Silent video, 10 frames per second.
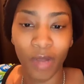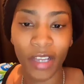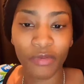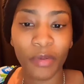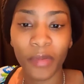
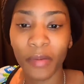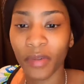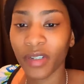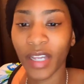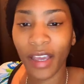let's
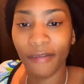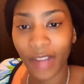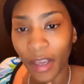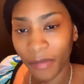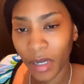remember, they
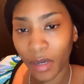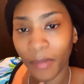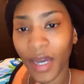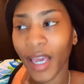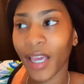label
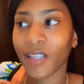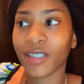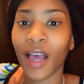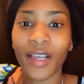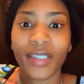him an
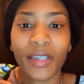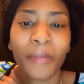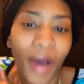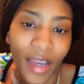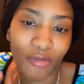
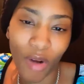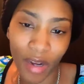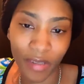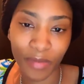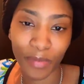anti-Semite,
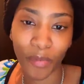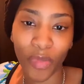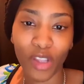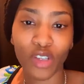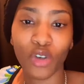right?
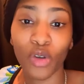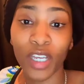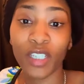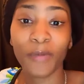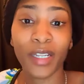So
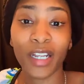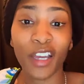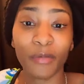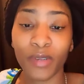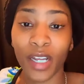he's been
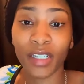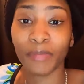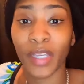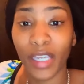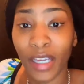labeled
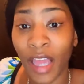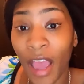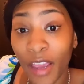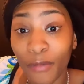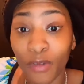as being
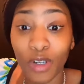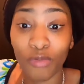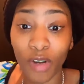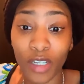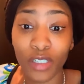hateful
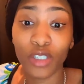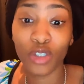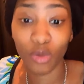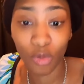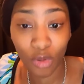or
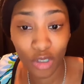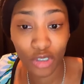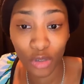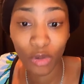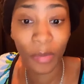racist
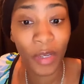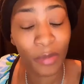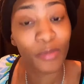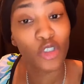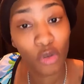towards Jewish
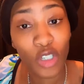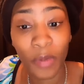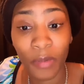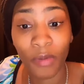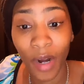people,
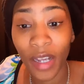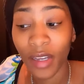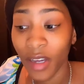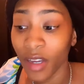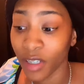Jewish people,
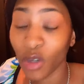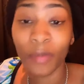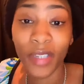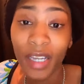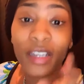right?
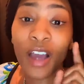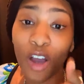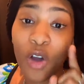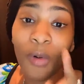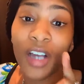So I'm telling
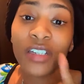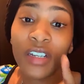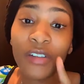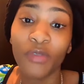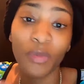y'all, go watch
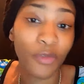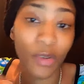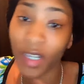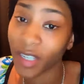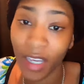the interview
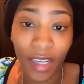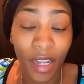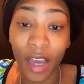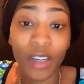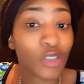before they take
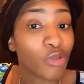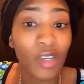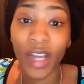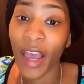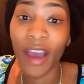it down. It's
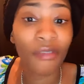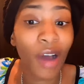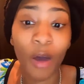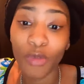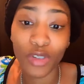three and a
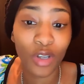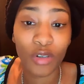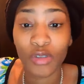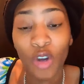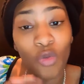half hours
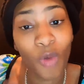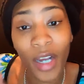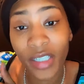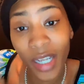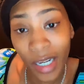long. Don't
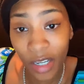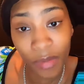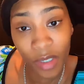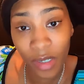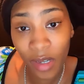watch the
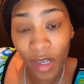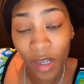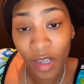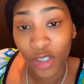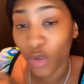clips.
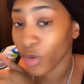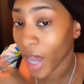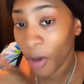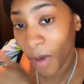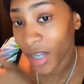Do
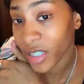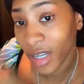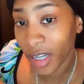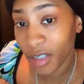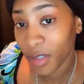not watch
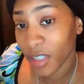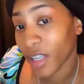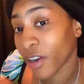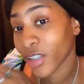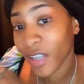the clips
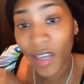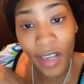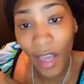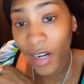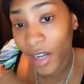they are
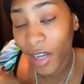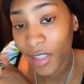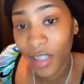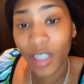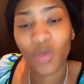taken out of
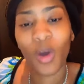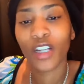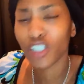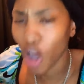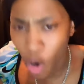context.
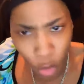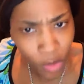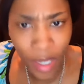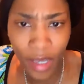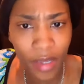Watch the
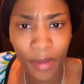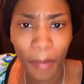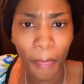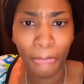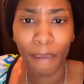whole thing.
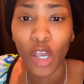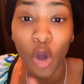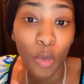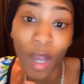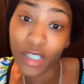
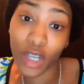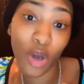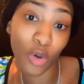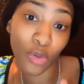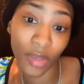Go watch
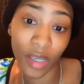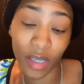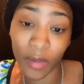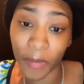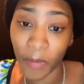the whole
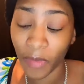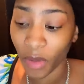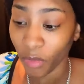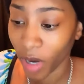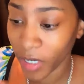thing,
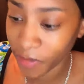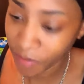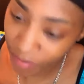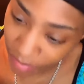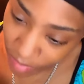right?
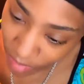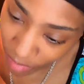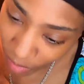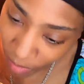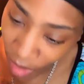
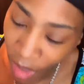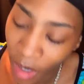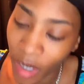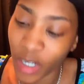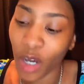
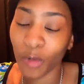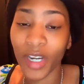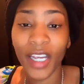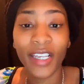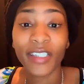Now,
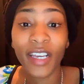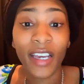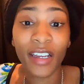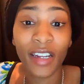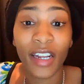what he
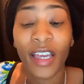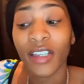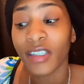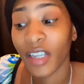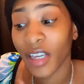said and
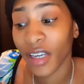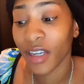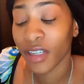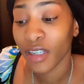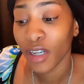he
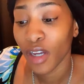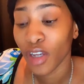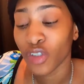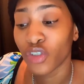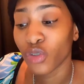said,
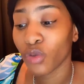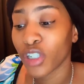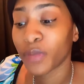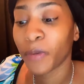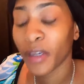
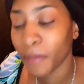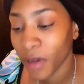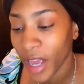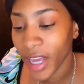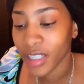Jewish
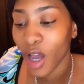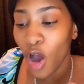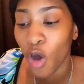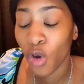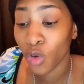people has
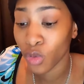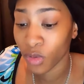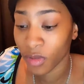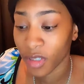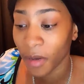
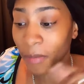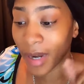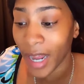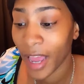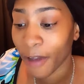owned the
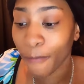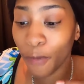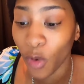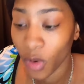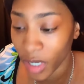black
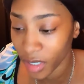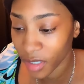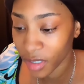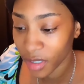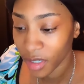
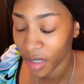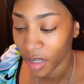voice